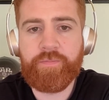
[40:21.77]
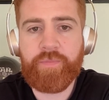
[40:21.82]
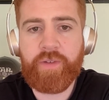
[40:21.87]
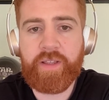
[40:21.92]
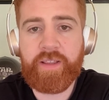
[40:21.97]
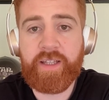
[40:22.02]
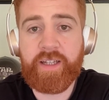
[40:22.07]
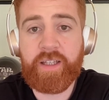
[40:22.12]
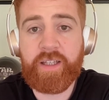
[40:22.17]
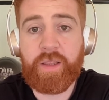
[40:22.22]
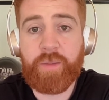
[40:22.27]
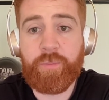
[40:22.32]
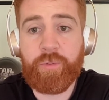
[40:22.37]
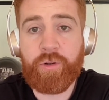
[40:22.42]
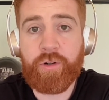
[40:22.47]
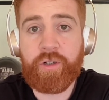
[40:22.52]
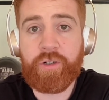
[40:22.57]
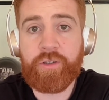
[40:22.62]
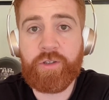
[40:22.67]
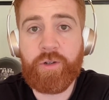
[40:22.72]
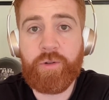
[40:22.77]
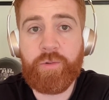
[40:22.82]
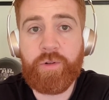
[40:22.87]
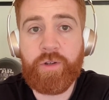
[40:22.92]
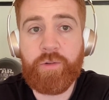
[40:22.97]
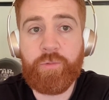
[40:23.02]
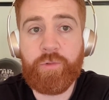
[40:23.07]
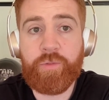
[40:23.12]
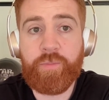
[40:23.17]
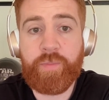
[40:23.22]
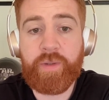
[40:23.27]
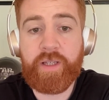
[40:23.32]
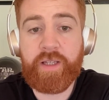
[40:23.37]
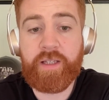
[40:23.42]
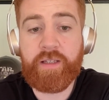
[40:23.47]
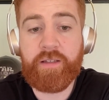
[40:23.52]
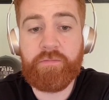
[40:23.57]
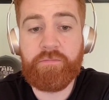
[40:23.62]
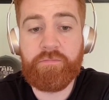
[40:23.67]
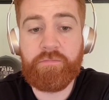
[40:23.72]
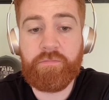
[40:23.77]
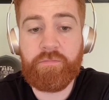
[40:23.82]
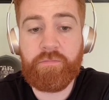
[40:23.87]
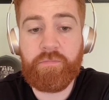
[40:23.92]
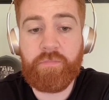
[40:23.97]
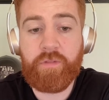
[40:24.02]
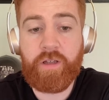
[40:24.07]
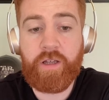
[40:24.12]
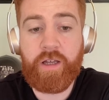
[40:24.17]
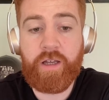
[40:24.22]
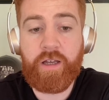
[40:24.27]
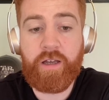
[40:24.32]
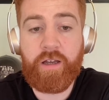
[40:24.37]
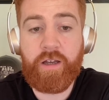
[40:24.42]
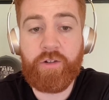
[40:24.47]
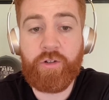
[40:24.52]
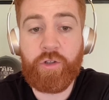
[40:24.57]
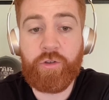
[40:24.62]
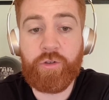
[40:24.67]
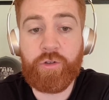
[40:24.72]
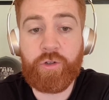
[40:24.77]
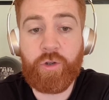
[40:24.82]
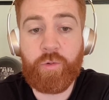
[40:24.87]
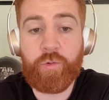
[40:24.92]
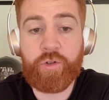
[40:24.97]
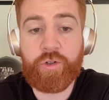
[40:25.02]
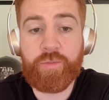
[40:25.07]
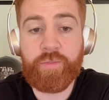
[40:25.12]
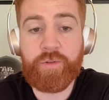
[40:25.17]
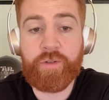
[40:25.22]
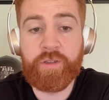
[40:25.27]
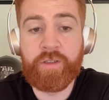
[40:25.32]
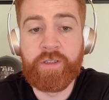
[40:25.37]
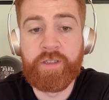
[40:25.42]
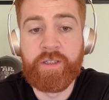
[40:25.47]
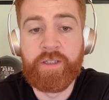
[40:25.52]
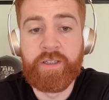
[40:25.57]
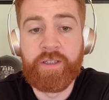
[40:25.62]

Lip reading: I think the product owner would be a non-negotiable.